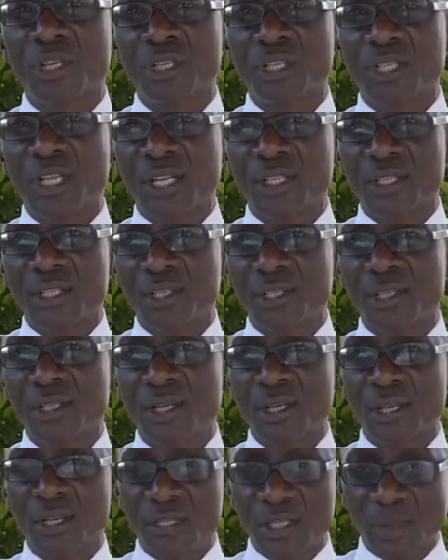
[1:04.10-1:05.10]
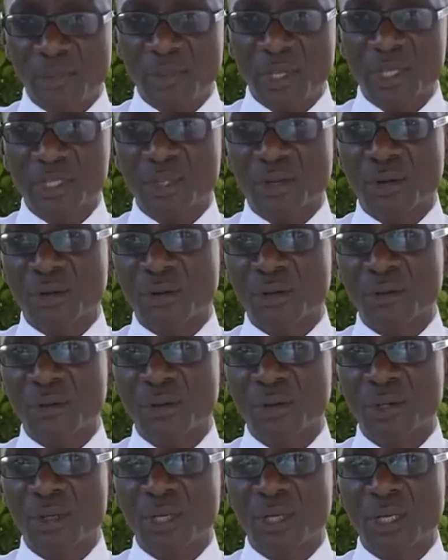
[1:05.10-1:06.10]
started some years ago
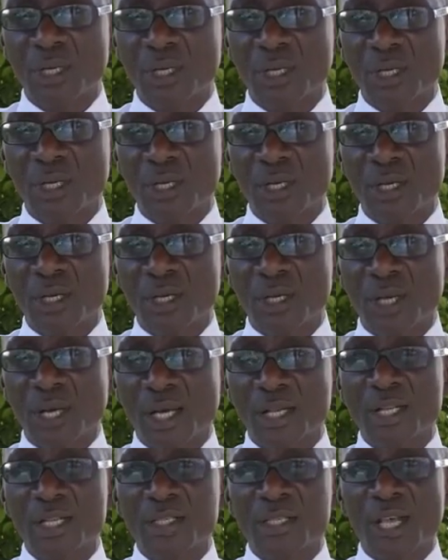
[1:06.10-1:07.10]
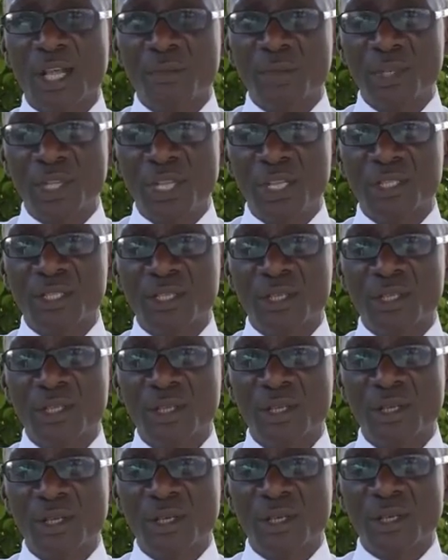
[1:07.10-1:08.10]
and has culminated
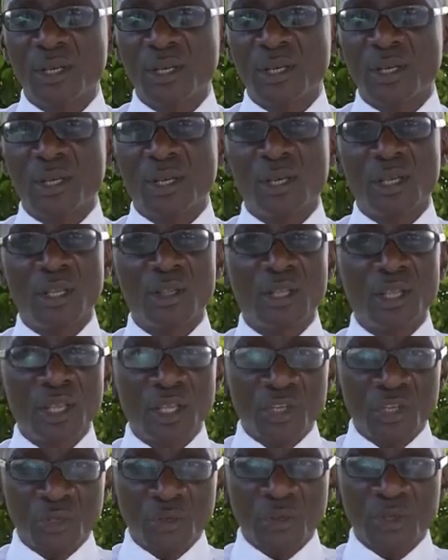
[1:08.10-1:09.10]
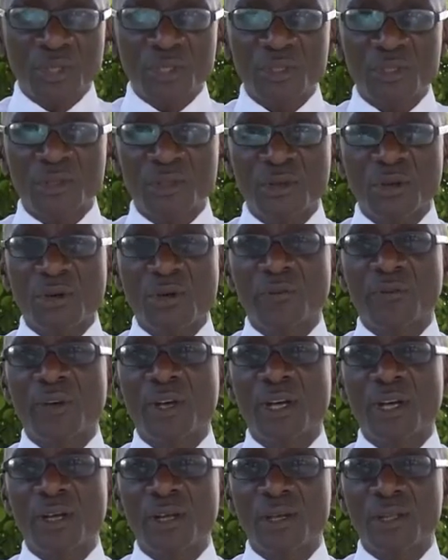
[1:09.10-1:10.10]
in the issuance of
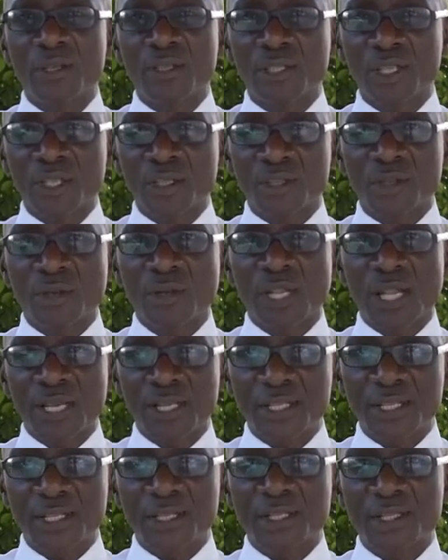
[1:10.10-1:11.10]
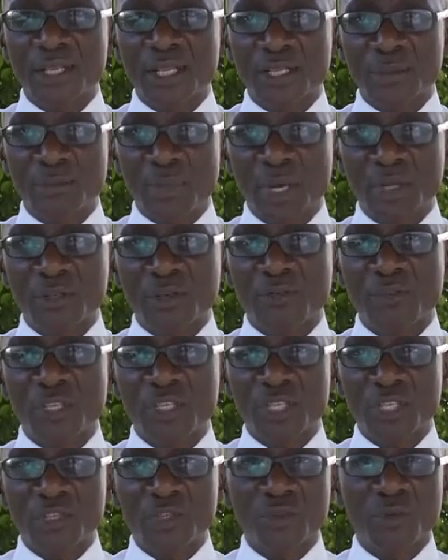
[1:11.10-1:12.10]
a digital license as part of the
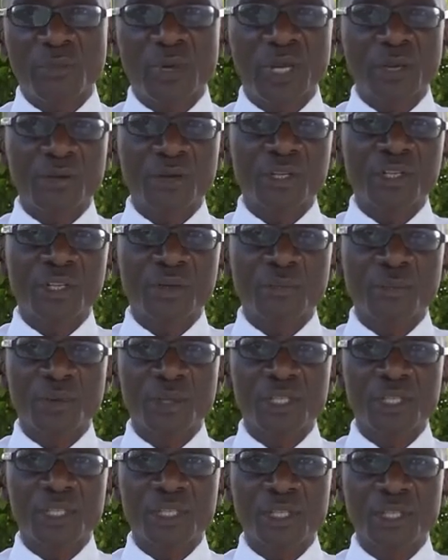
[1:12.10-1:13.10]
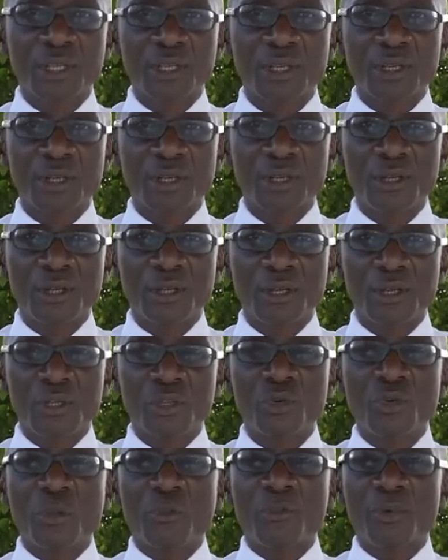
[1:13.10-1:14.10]
digital migration policy
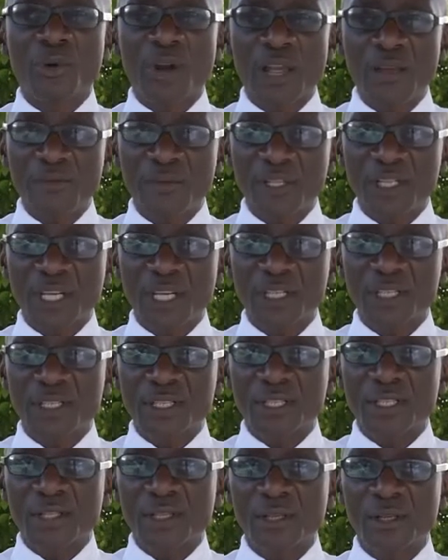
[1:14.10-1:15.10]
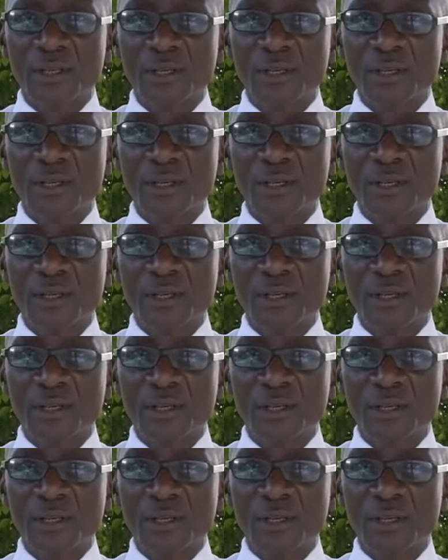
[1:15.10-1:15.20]
to a private entity